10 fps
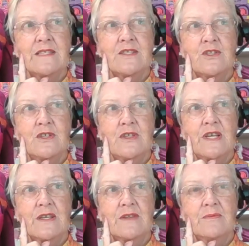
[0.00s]
Tunic
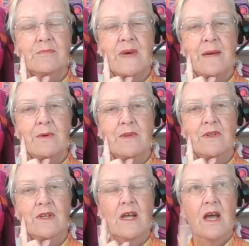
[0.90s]
Bible.
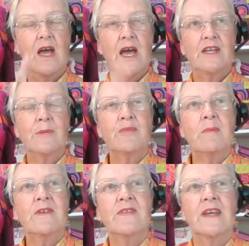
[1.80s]
And you're
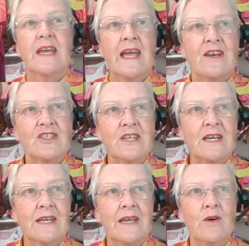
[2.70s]
probably thinking, how's she
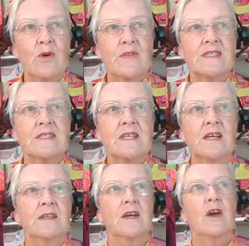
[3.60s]
going to get all this done?
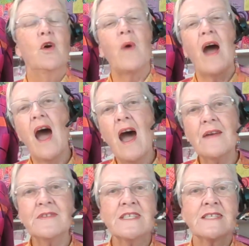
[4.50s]
Well,
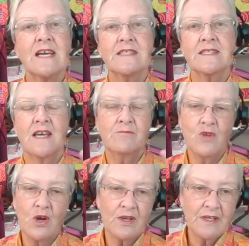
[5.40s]
I've decided I'm
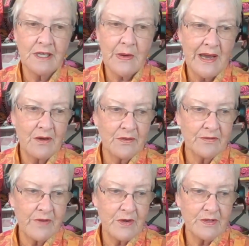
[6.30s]
not going to go out on the
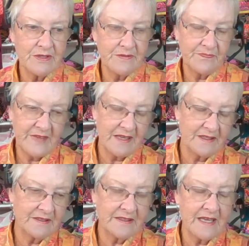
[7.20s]
road. That
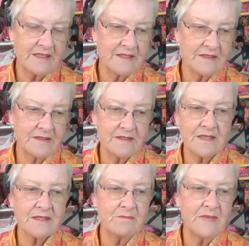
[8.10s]

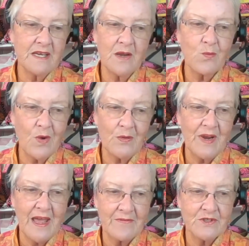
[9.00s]
doesn't mean I won't
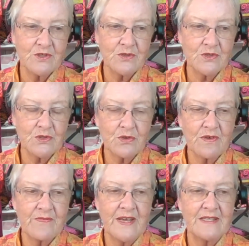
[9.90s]
ever do store
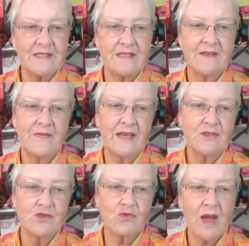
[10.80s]
events if I
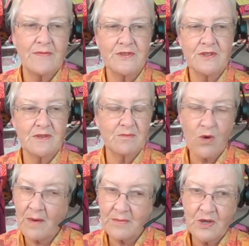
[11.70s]
can drive to them
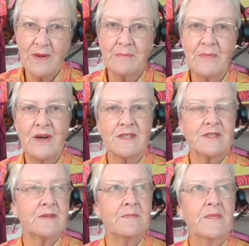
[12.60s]
or I'm going past
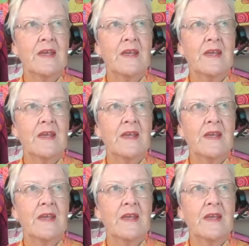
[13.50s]
them.